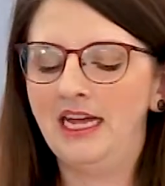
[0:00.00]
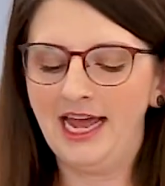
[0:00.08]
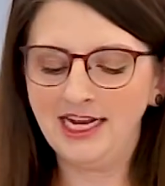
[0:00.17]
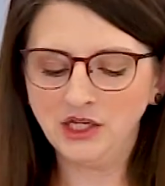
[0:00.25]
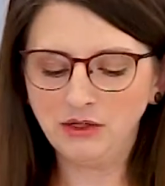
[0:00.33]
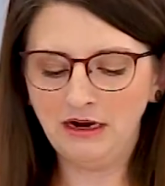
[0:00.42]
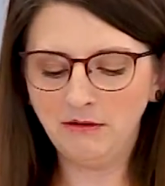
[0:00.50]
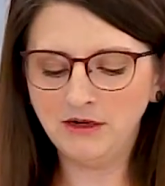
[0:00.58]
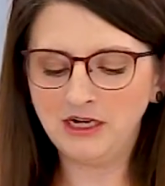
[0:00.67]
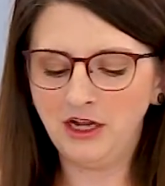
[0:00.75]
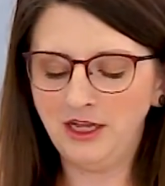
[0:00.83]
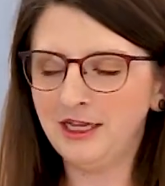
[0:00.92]
And so now we're
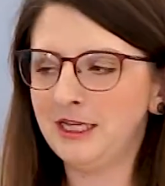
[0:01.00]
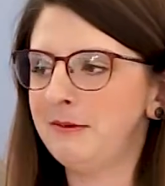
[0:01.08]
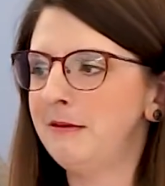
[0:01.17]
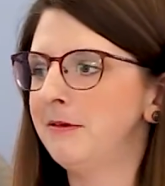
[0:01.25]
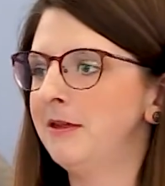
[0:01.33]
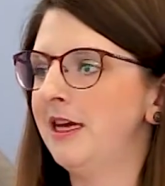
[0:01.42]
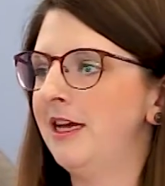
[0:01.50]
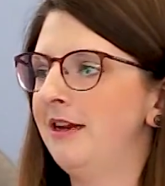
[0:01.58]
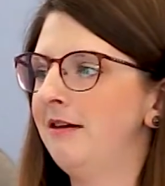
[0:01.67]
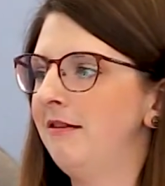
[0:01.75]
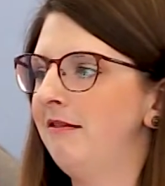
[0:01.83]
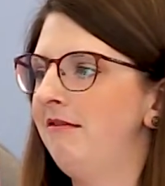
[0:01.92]
telling these people
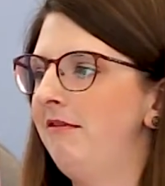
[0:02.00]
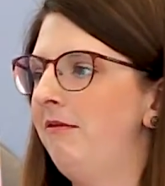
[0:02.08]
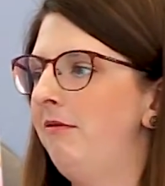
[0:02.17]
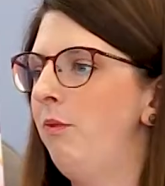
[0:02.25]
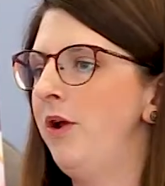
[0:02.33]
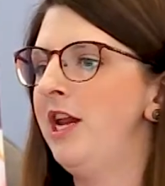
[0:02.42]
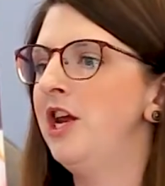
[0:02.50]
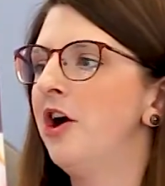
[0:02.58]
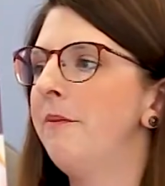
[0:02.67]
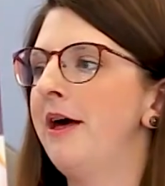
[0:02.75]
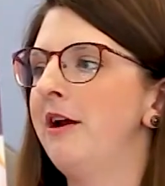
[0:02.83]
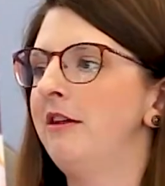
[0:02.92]
that we
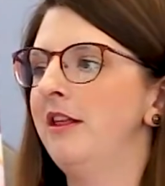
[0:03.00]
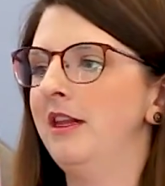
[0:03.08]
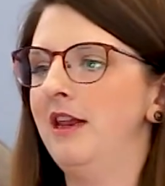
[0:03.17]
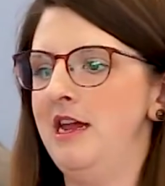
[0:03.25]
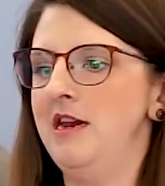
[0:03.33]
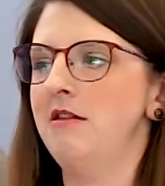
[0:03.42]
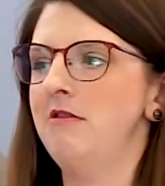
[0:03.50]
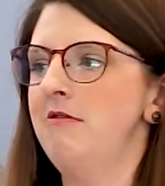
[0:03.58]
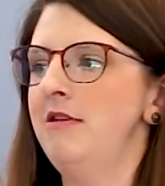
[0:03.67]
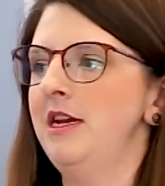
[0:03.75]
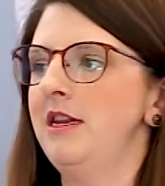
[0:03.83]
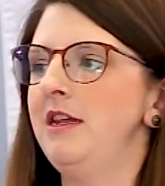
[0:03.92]
know better than they
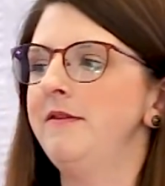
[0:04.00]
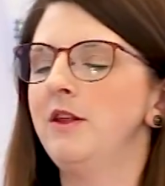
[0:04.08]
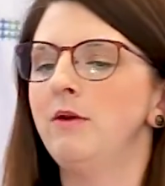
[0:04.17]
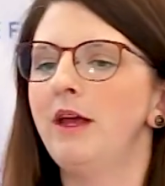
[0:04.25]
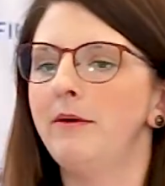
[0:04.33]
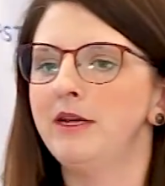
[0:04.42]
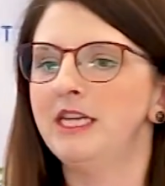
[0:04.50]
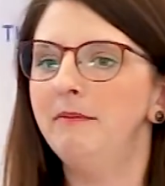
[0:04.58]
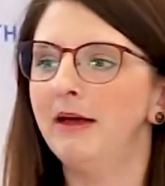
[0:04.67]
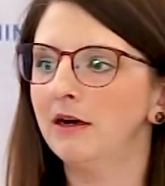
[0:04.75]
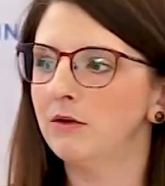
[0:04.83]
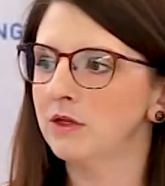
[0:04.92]
do, and even though they went to
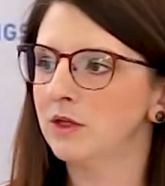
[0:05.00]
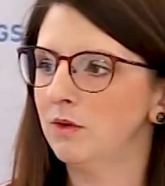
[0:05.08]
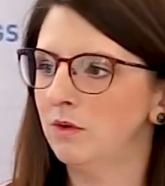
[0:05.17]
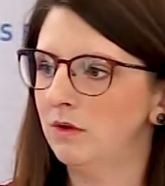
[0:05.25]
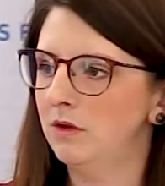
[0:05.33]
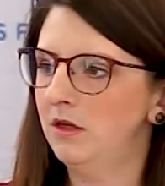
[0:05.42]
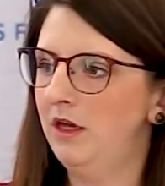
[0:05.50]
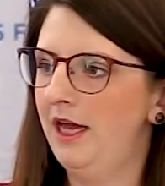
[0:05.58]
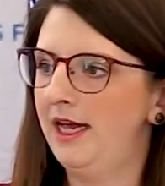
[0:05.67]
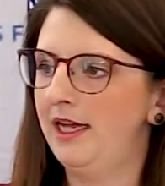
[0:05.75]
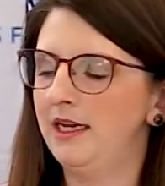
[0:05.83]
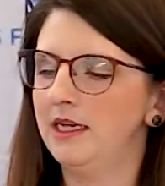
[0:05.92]
medical school,
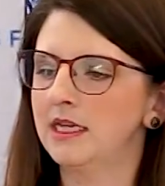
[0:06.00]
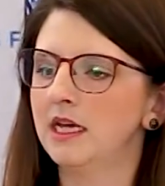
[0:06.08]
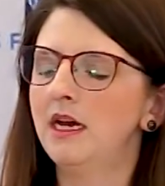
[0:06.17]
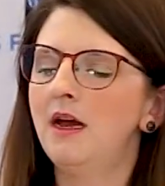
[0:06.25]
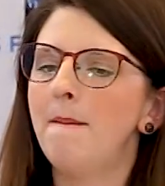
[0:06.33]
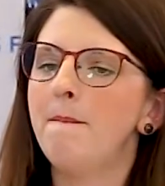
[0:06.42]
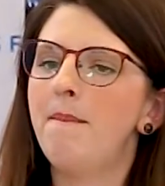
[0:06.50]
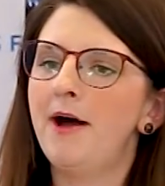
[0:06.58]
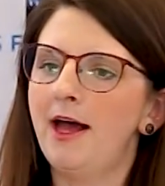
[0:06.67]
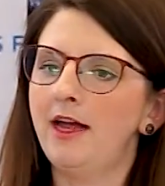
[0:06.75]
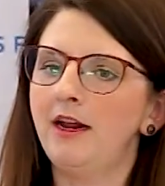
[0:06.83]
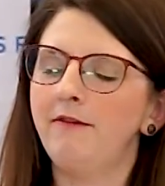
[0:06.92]
and
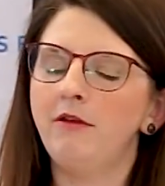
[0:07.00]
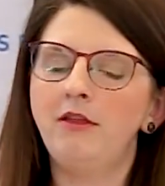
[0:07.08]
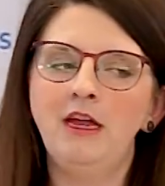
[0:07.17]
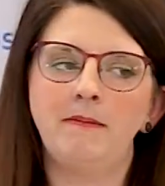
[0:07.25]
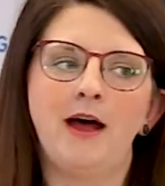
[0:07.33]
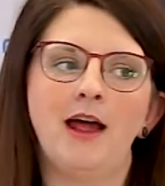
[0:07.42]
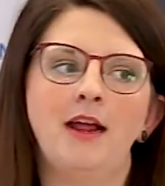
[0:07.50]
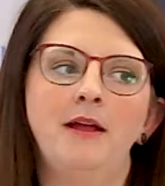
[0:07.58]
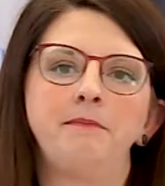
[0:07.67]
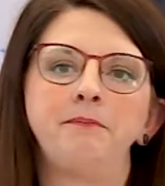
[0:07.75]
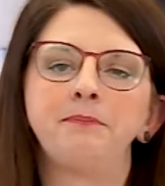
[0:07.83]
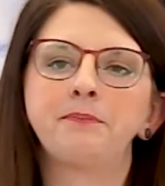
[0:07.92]
but if you think about it,